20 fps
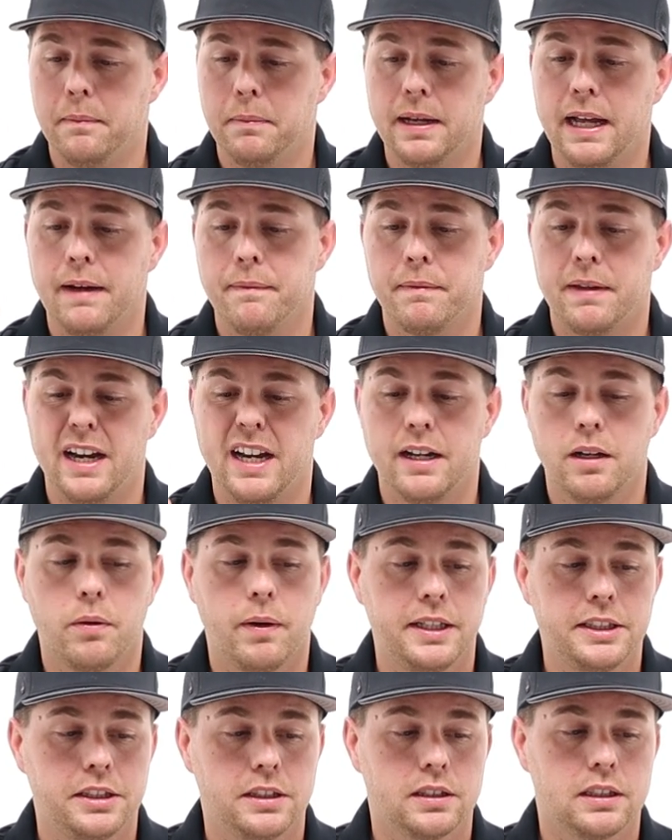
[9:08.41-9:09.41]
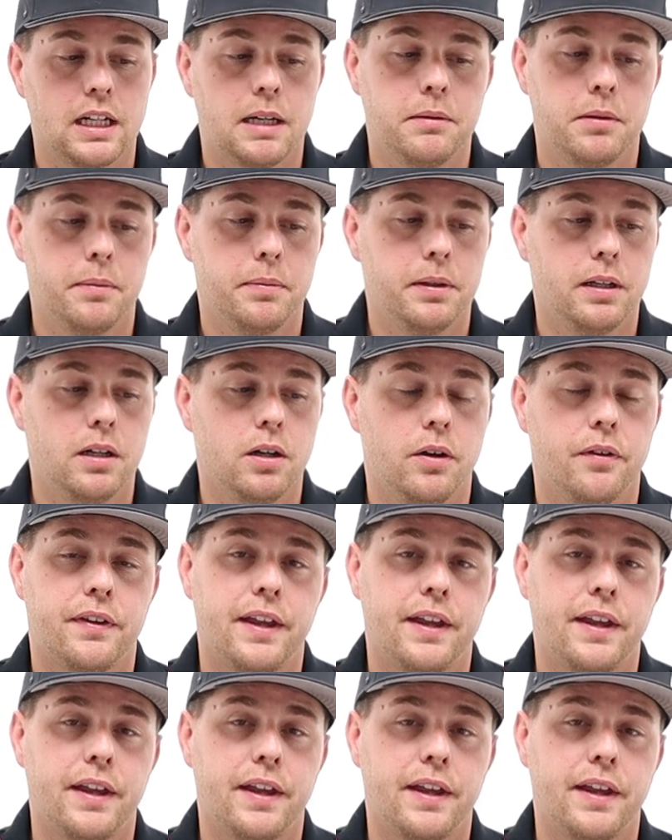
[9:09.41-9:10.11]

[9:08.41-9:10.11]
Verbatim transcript: but yeah, any questions, comment below.